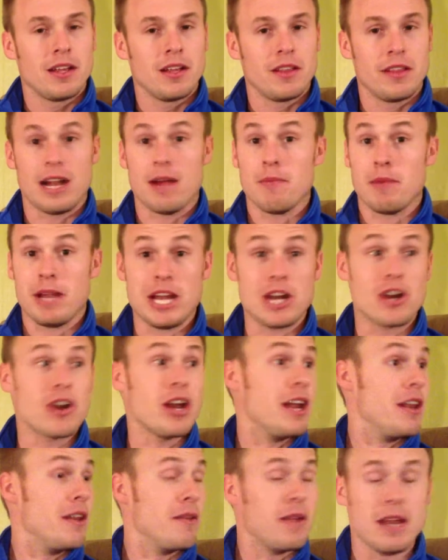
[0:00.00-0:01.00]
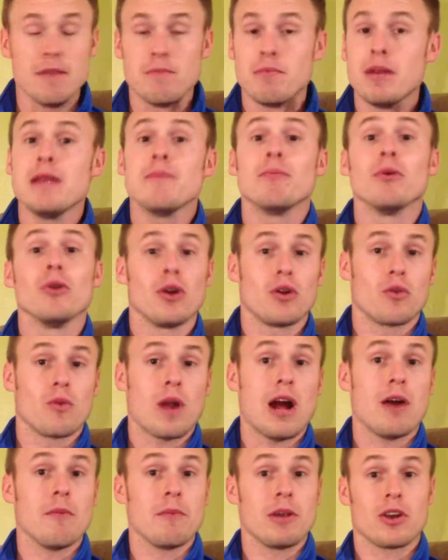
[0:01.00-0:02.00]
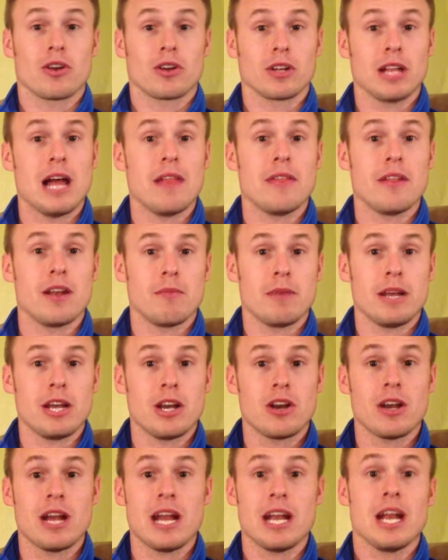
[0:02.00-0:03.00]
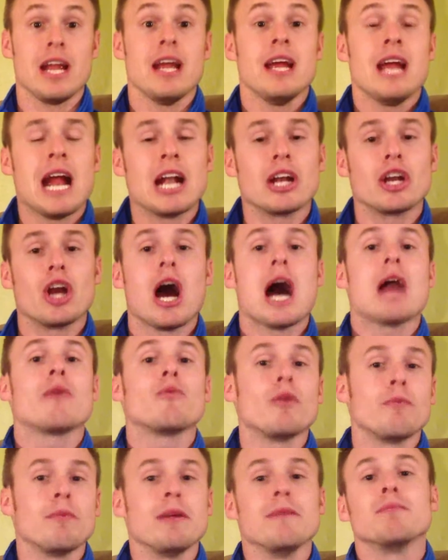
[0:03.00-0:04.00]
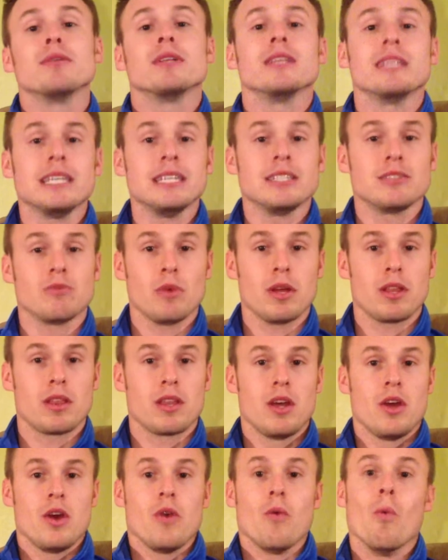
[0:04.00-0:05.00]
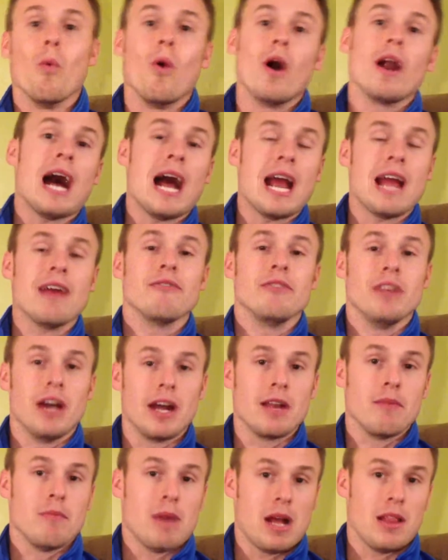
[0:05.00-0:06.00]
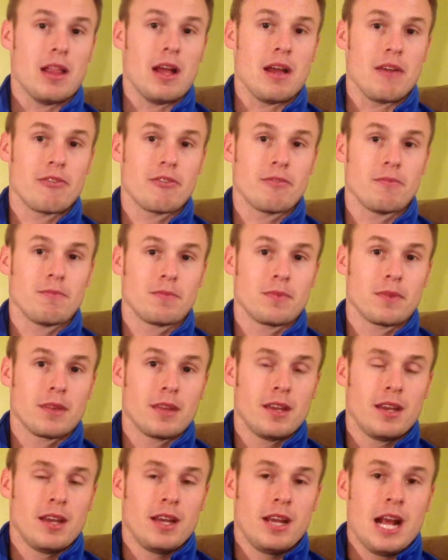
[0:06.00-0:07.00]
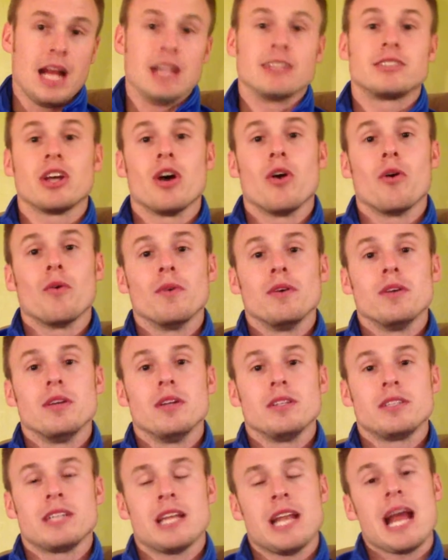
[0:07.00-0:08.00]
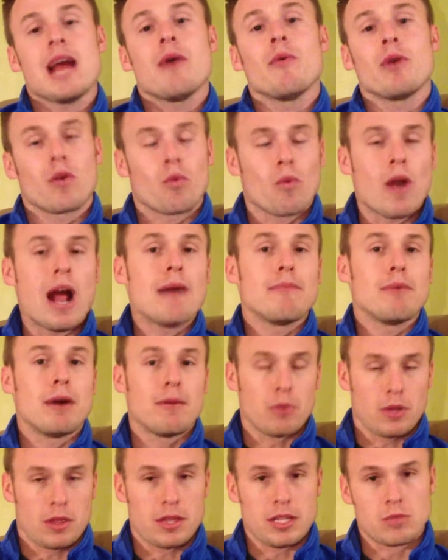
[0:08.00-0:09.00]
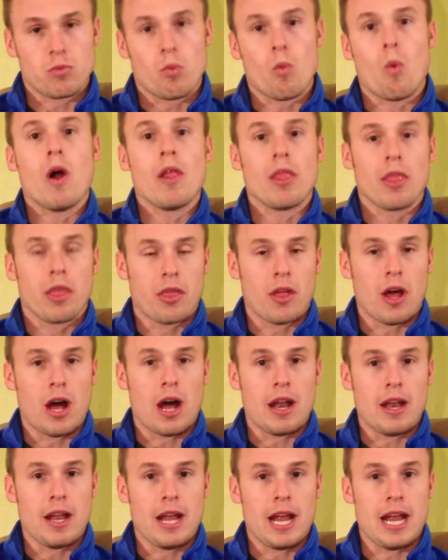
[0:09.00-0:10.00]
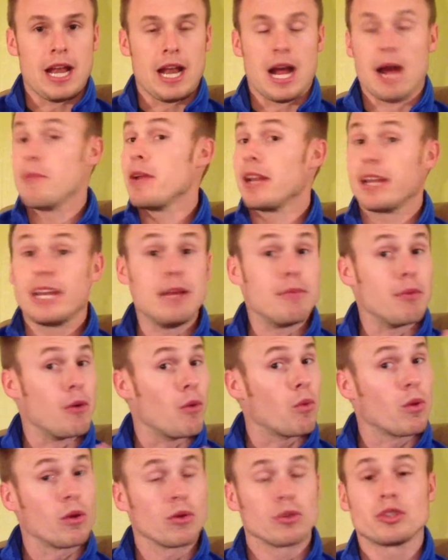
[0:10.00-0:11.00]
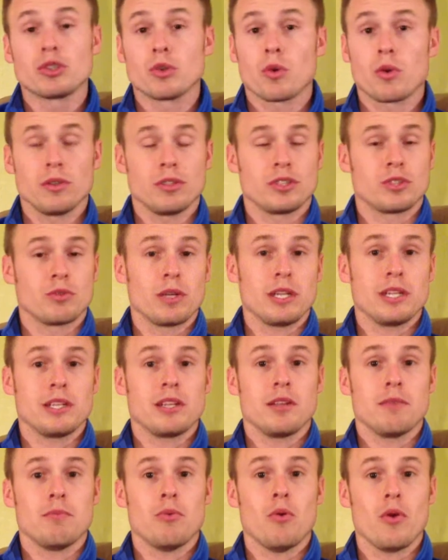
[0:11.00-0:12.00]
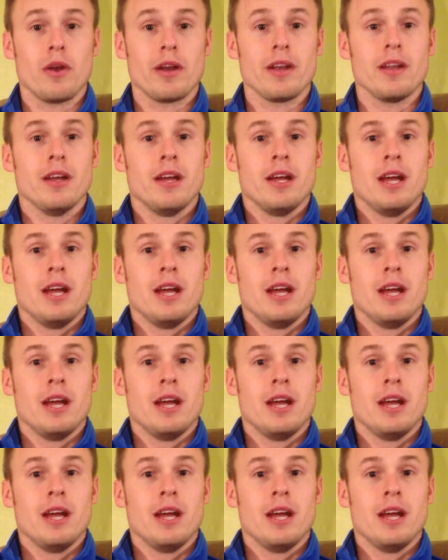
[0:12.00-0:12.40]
that I'm here, and people around me are glad that I'm here, and God would be pleased with what I have done in my life. And so today I want to wrap up with this one thought, and I'm going to keep it real short and sweet and to the point,